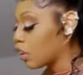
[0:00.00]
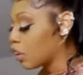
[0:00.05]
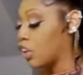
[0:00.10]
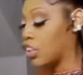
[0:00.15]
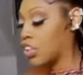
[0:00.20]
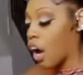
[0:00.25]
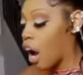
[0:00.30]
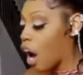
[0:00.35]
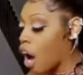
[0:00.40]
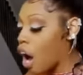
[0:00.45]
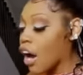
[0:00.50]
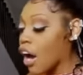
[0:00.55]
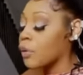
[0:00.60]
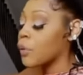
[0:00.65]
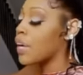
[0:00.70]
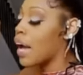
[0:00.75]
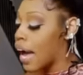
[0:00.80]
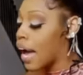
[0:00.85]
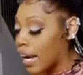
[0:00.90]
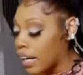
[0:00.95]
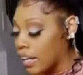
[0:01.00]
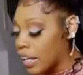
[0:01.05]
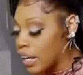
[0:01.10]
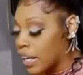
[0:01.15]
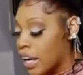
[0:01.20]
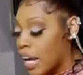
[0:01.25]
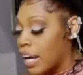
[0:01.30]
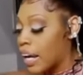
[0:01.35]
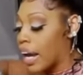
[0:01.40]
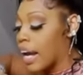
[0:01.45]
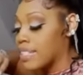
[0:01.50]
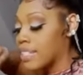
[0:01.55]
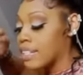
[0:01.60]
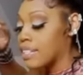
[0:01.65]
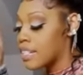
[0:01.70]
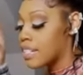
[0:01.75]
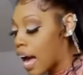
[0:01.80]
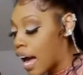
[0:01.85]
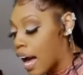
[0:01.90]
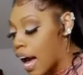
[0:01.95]
Y'all are creating a
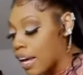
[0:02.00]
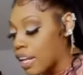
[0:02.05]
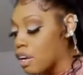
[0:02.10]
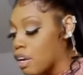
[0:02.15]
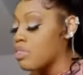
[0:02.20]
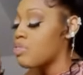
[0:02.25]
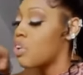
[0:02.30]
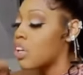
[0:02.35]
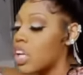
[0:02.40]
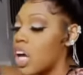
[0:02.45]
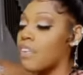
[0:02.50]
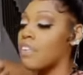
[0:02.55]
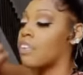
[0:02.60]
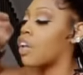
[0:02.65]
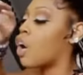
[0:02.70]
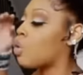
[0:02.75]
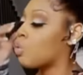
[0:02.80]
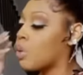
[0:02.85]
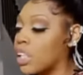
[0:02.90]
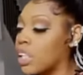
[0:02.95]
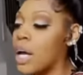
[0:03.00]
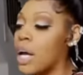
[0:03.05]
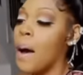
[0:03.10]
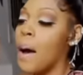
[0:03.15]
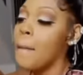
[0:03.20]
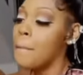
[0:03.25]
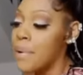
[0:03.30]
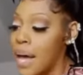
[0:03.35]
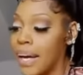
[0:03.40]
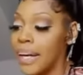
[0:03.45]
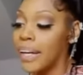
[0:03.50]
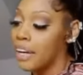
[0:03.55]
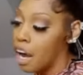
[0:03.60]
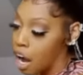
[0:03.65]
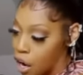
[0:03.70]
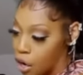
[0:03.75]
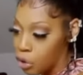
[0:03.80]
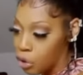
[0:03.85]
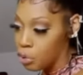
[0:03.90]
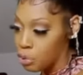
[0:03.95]
society full of glorilla begging
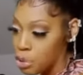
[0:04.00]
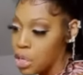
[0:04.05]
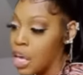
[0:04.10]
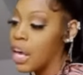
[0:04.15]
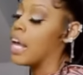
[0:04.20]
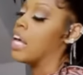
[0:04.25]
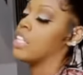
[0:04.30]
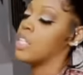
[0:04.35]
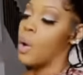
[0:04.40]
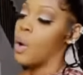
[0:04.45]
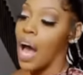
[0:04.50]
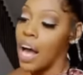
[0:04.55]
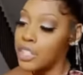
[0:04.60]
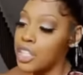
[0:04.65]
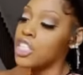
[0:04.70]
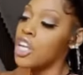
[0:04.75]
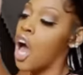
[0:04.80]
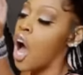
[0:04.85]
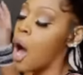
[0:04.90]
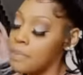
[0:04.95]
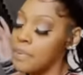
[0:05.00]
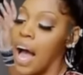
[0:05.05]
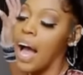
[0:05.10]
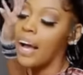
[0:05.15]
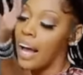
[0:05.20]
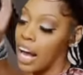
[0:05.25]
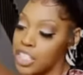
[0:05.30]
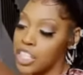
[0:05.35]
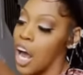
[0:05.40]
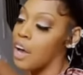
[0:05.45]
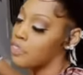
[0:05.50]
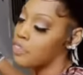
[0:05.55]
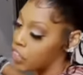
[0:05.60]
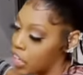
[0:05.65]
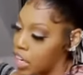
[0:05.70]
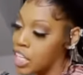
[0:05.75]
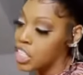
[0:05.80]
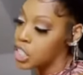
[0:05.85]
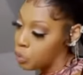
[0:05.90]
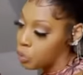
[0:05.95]
hoes. And so I just hope y'all got y'all
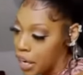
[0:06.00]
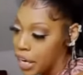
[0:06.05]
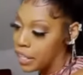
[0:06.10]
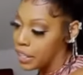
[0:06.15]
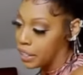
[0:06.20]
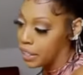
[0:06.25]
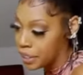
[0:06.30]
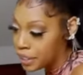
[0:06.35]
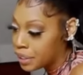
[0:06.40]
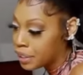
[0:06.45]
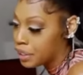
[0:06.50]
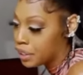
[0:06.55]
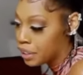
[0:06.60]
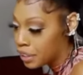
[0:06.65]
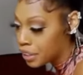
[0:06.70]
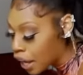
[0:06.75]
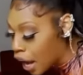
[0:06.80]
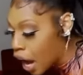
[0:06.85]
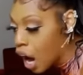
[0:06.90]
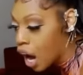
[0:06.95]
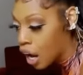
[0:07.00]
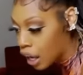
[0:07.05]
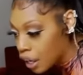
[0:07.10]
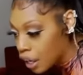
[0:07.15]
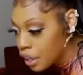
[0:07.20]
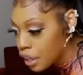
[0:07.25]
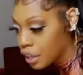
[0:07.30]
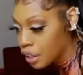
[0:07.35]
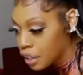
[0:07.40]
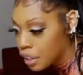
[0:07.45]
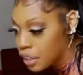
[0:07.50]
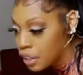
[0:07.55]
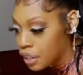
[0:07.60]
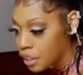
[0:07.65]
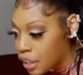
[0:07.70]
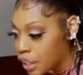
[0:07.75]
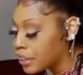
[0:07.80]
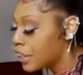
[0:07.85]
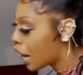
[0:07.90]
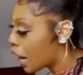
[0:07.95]
funds ready. Yeah.
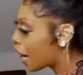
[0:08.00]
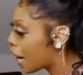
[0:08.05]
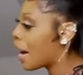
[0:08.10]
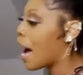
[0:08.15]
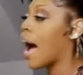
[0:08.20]
Yeah.